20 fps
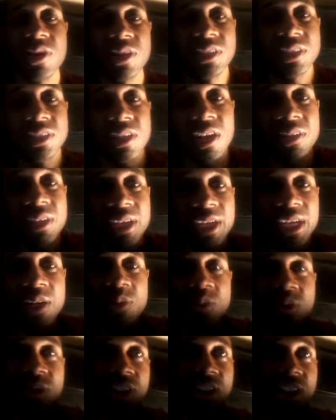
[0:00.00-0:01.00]
thought that he
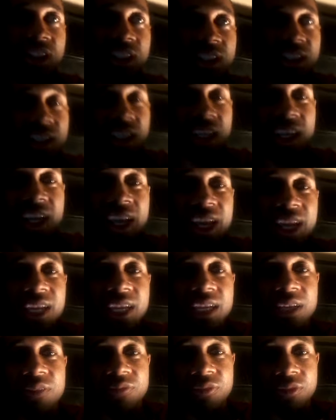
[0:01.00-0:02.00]
was just a king
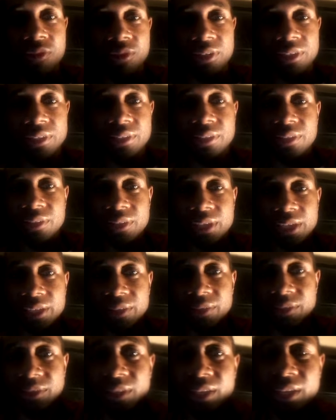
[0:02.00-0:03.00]
for it. Okay,
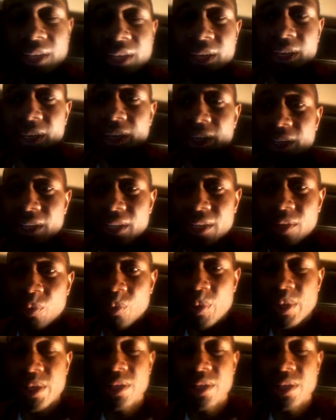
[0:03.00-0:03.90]
real